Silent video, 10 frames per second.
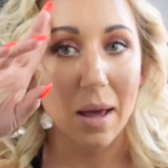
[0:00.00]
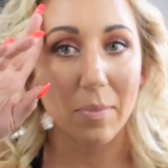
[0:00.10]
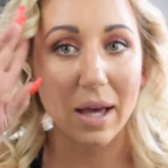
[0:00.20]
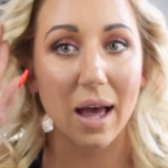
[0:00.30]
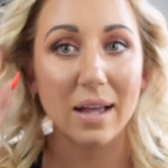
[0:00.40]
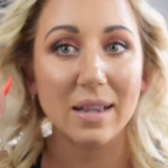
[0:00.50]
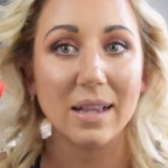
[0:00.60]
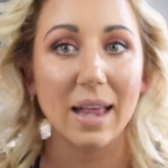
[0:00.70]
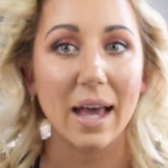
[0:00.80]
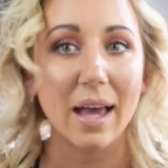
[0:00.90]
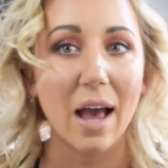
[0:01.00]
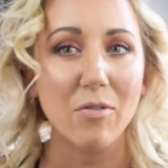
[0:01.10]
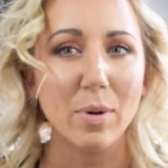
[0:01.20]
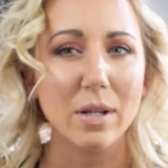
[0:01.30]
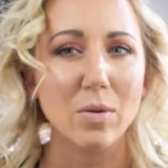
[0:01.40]
because it's like
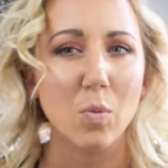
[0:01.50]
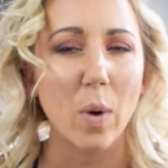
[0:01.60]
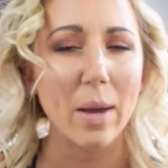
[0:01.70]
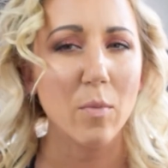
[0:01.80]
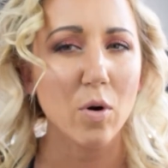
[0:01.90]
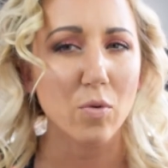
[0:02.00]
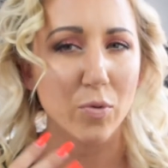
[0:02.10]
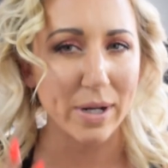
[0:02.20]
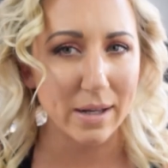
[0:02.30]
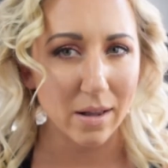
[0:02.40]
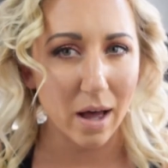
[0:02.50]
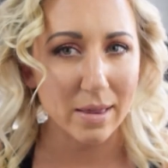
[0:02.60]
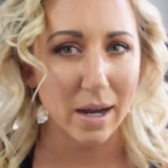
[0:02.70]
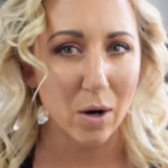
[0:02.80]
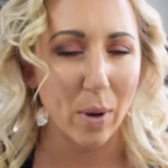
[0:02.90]
everyone's way more real on
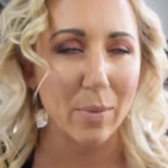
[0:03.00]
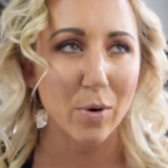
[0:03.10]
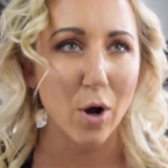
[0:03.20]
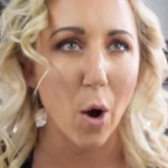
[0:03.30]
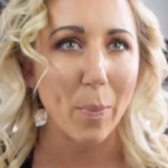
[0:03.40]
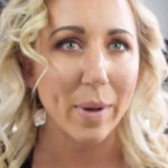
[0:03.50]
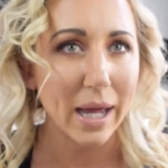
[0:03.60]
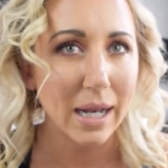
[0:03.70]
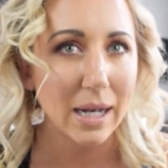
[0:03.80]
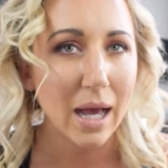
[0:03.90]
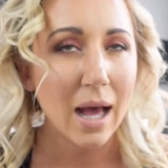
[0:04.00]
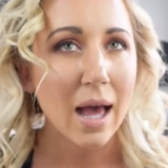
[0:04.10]
there, way more open.